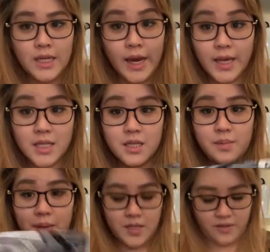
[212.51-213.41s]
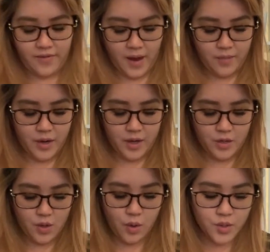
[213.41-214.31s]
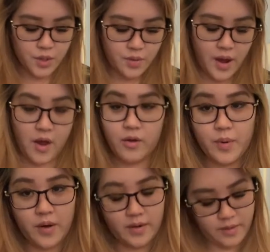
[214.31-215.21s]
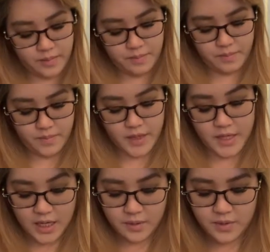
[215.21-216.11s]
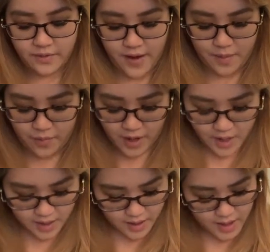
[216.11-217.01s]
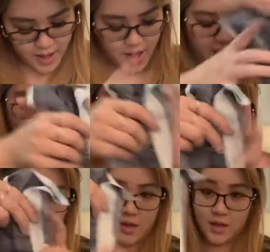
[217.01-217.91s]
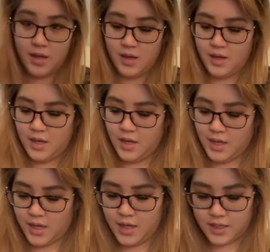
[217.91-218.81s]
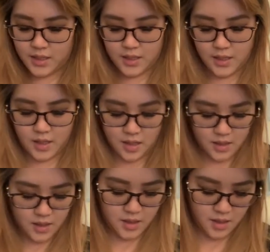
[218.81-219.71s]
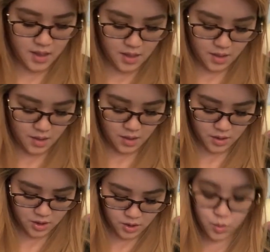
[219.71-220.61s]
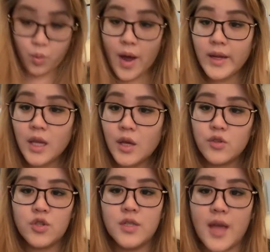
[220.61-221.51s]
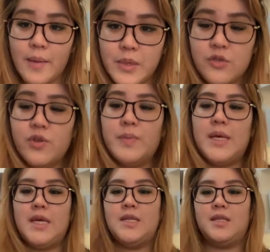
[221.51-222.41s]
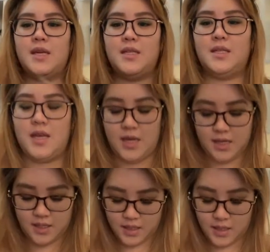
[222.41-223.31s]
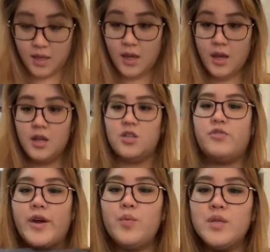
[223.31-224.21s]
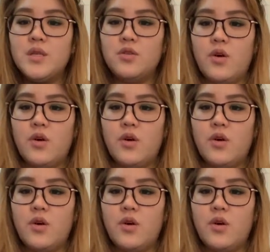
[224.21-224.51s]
The next piece of fabric is also a Harry Potter themed fabric, and it's just one huge tapestry piece that says Triwizard